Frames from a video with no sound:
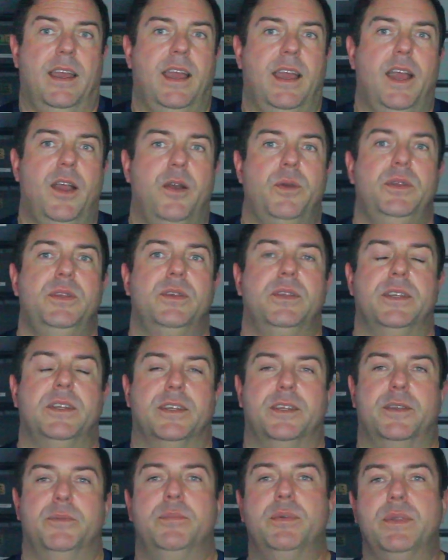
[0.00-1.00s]
how are you going
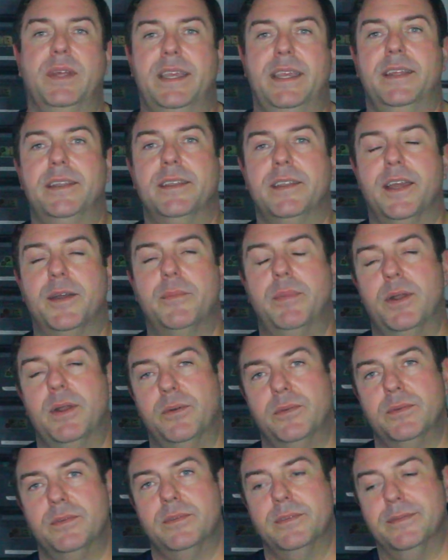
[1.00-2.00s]
to complain
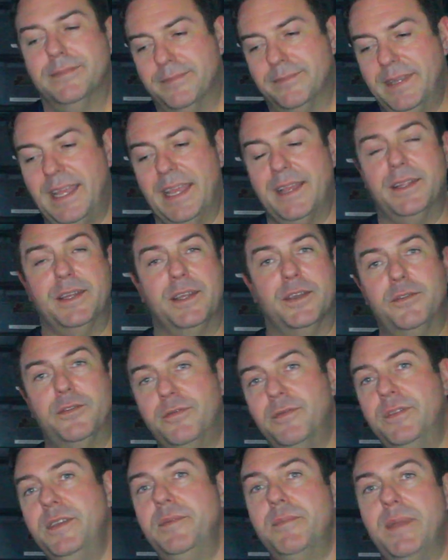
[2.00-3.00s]
about nailing a
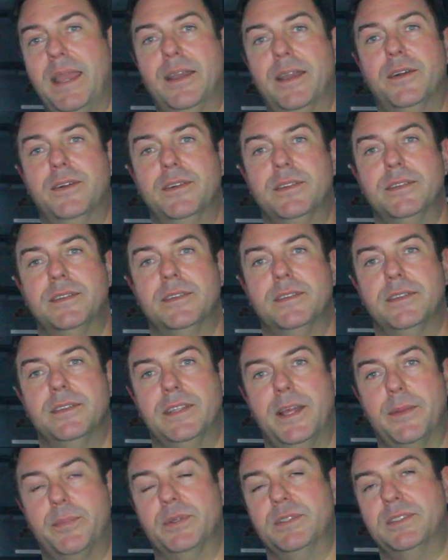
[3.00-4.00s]
female
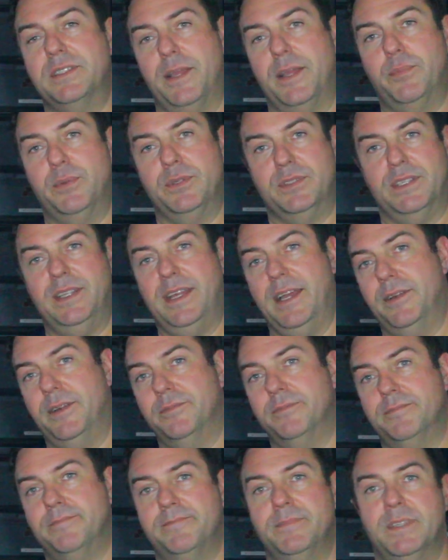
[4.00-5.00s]
leopard Cypress
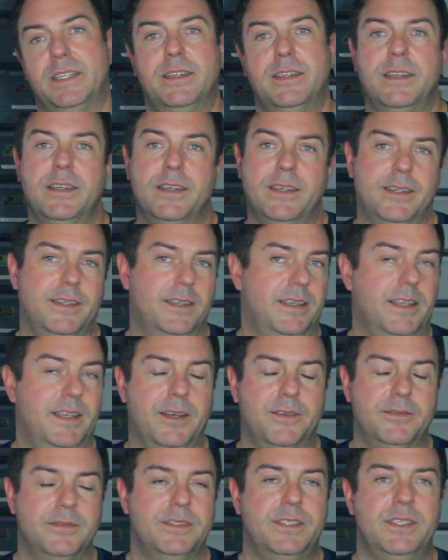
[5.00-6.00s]
Clown? You
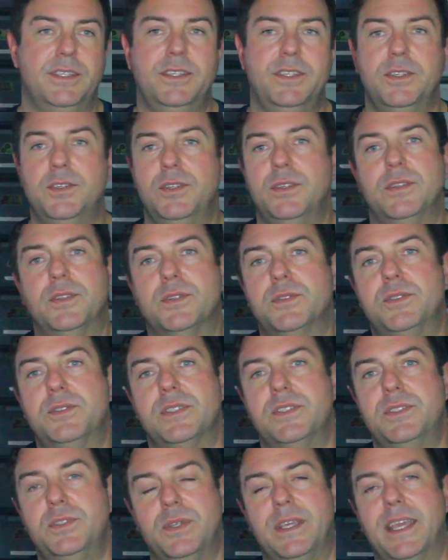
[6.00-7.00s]
know,
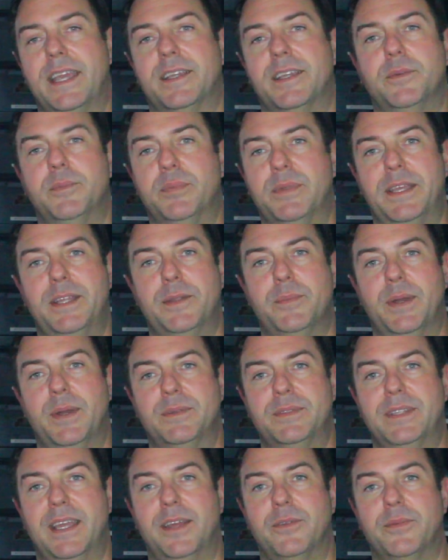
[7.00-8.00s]
you can't complain
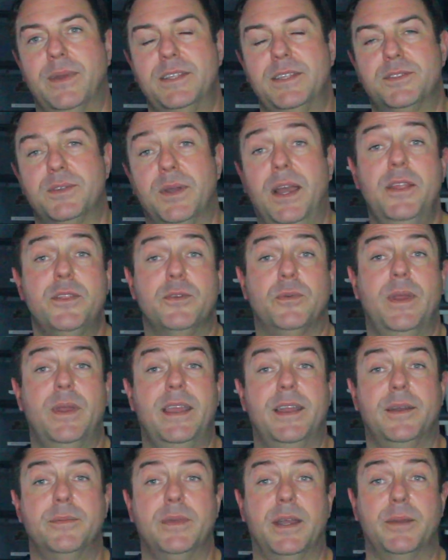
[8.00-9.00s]
about that, right? So either
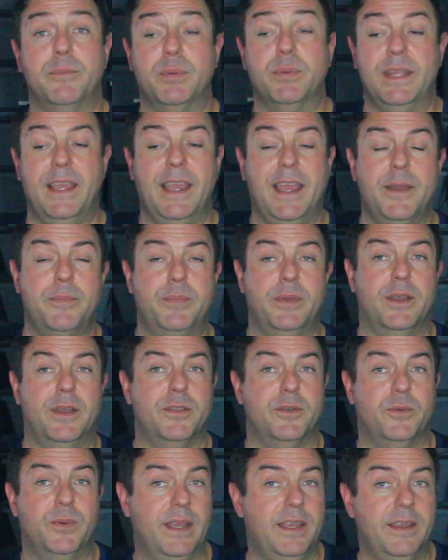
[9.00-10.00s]
way, I'm pretty happy
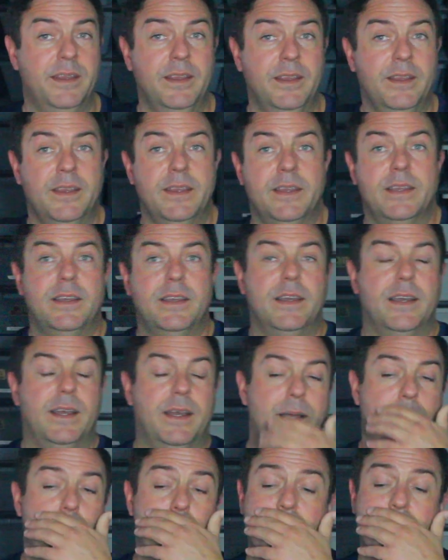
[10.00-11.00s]
either way.
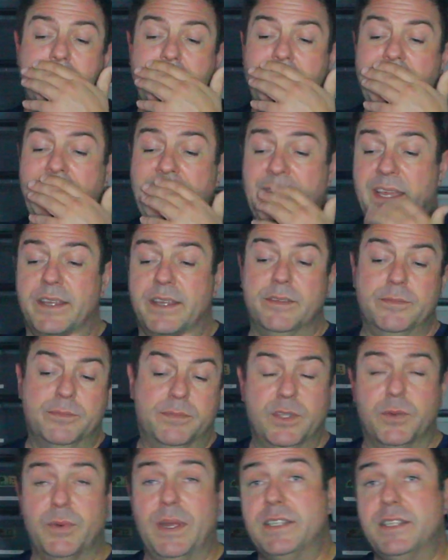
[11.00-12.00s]
And
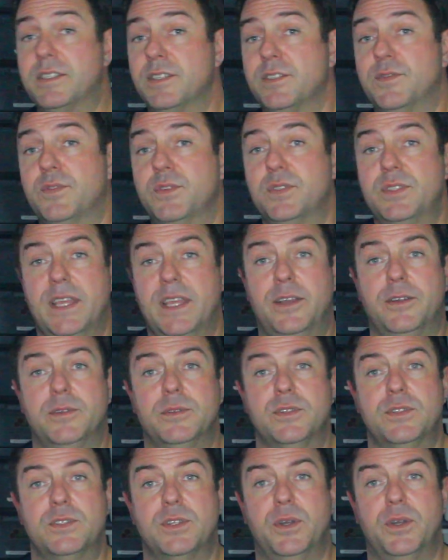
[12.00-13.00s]
the rest is for sale.
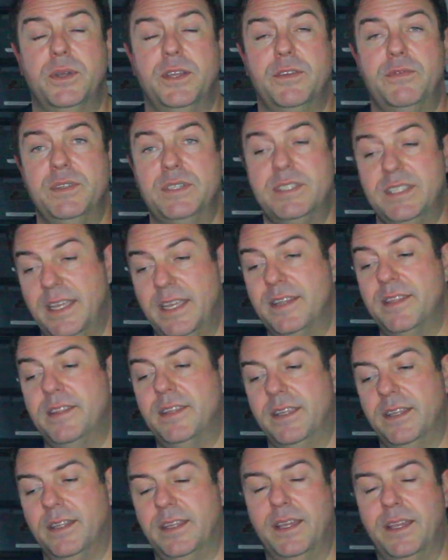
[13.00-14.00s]
So if you see
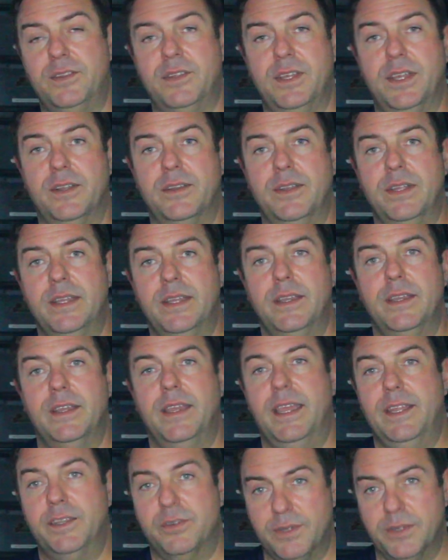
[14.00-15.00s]
anything you like there
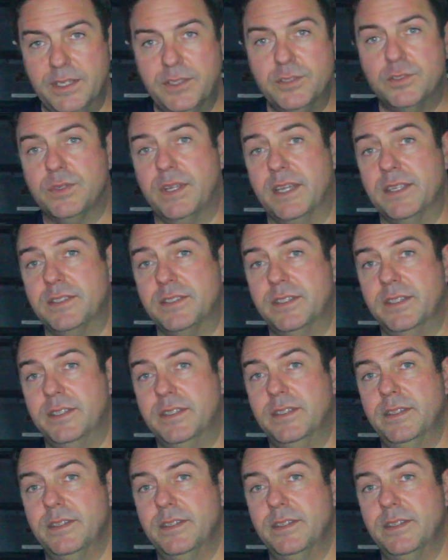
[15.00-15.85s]
and you're interested,